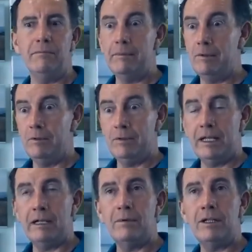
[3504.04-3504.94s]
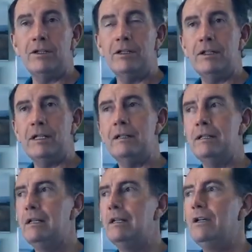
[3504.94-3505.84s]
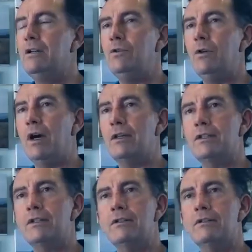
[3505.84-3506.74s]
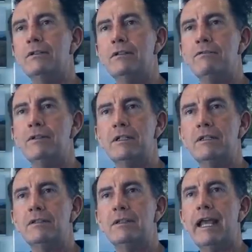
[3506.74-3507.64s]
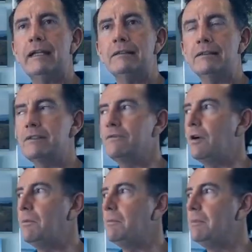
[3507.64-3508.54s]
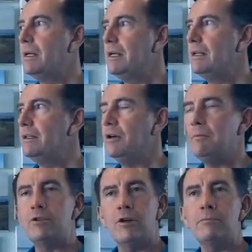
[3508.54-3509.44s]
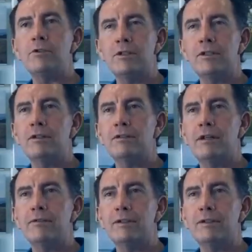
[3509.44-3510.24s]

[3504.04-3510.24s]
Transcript: from people who send questions in, who ask different angles from the option to go and